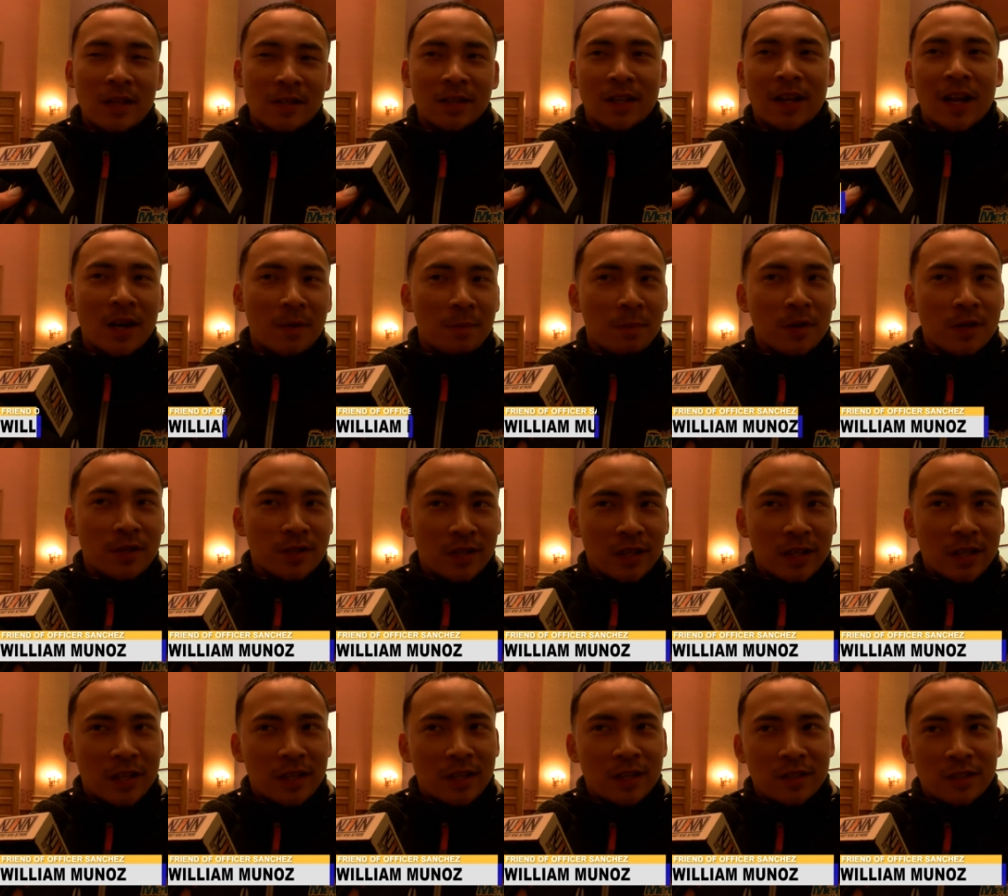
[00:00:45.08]
That's the kind of person
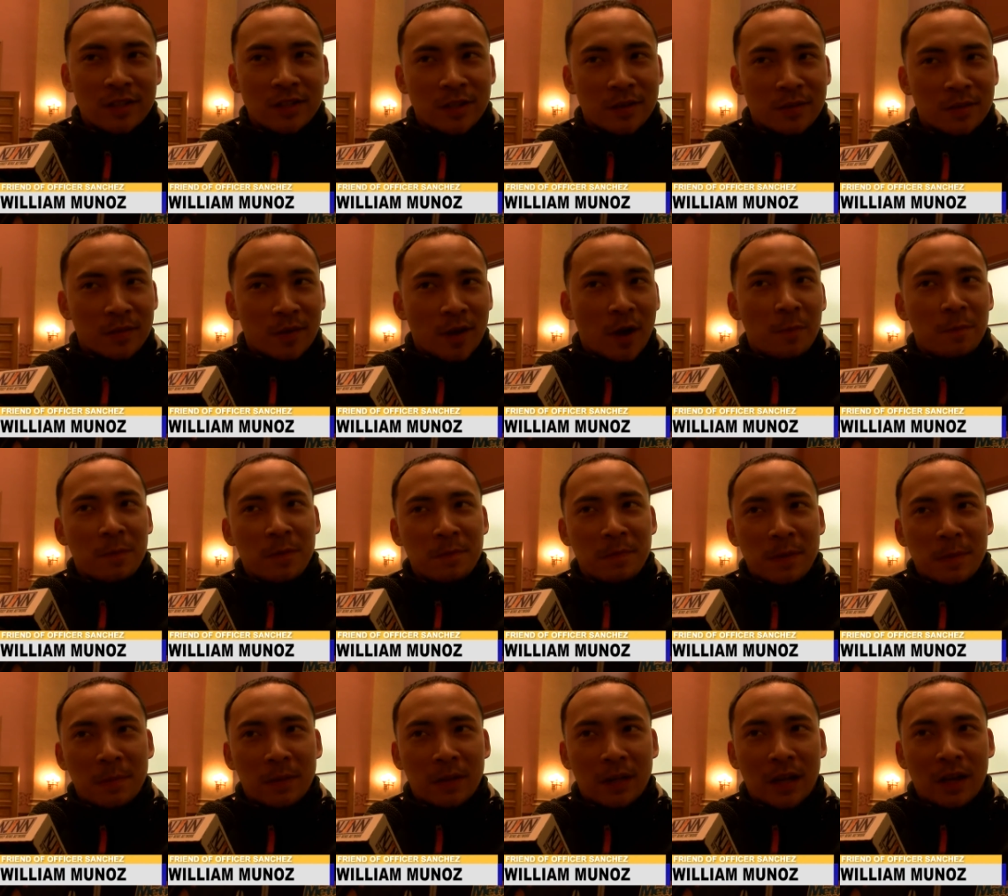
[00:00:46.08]
he is in terms of helping
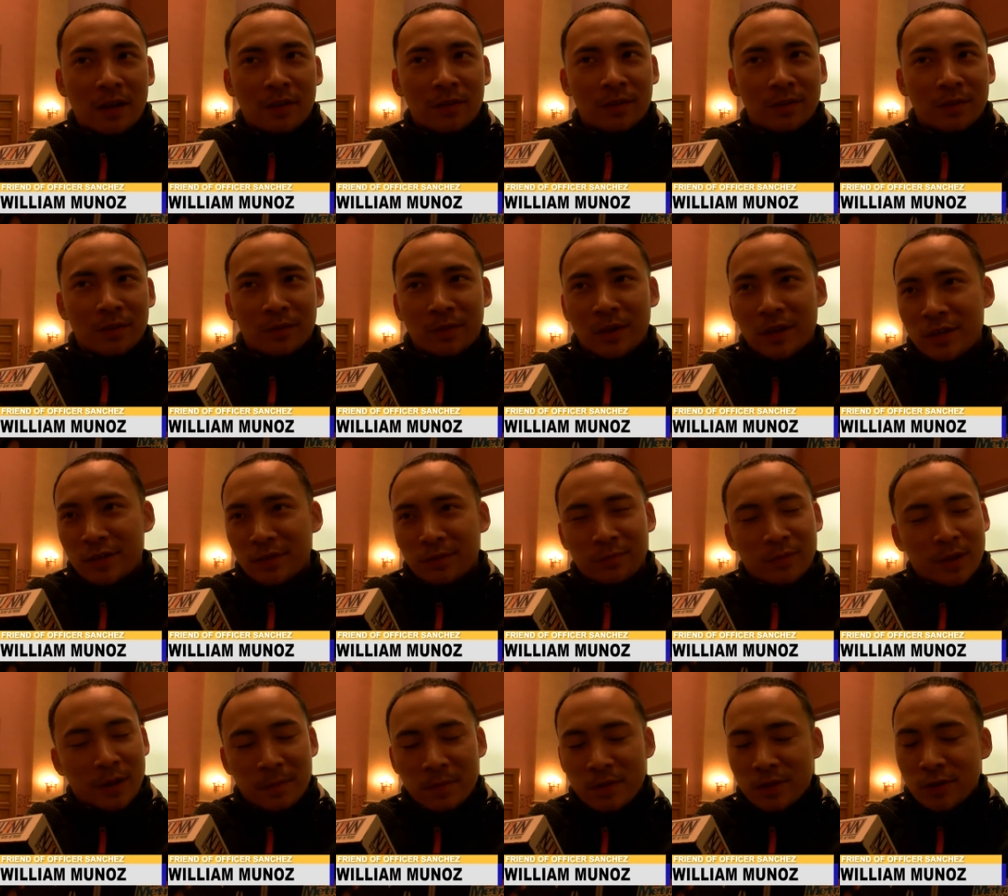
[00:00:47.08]
people out.
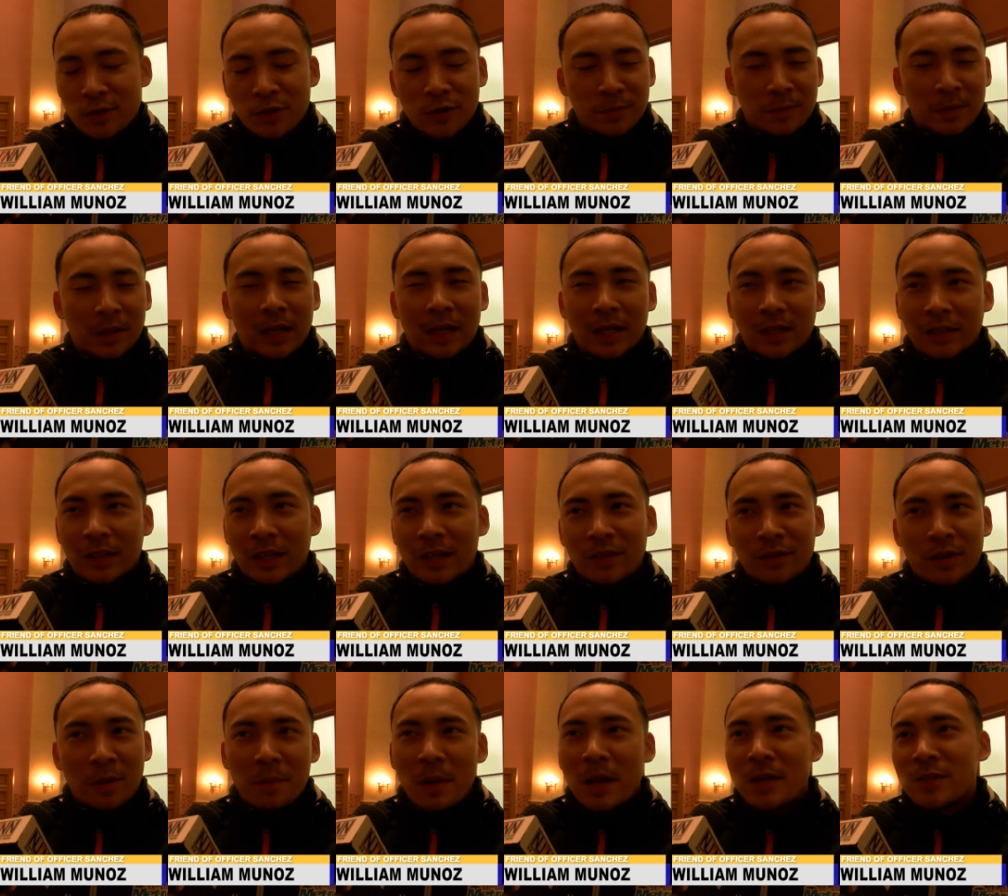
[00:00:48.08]
Raymond's always been like
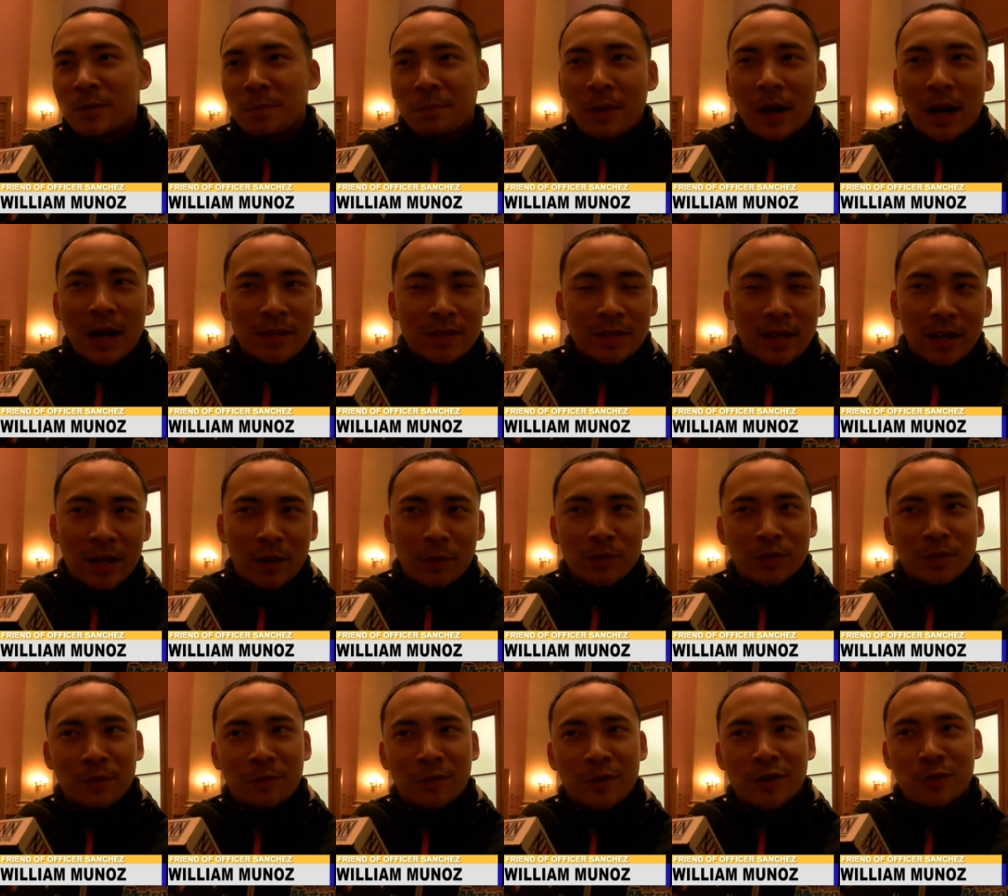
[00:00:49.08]
that, so I'm not surprised that he
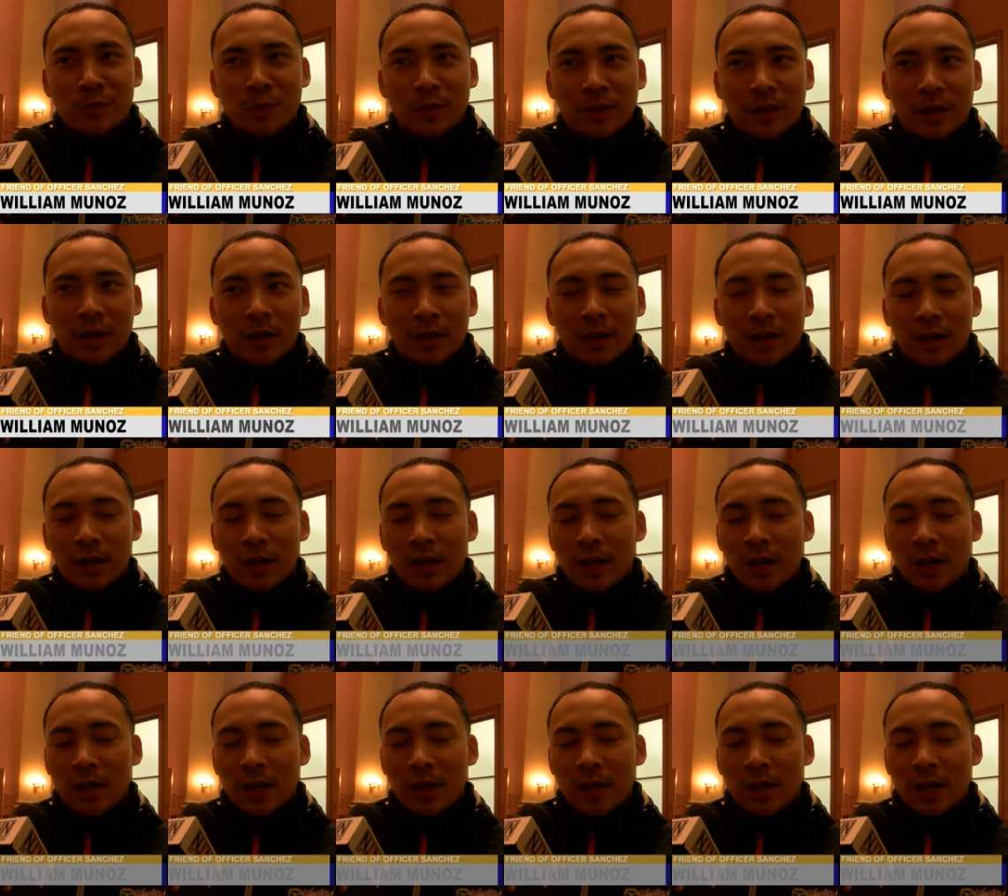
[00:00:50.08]
was the first one there.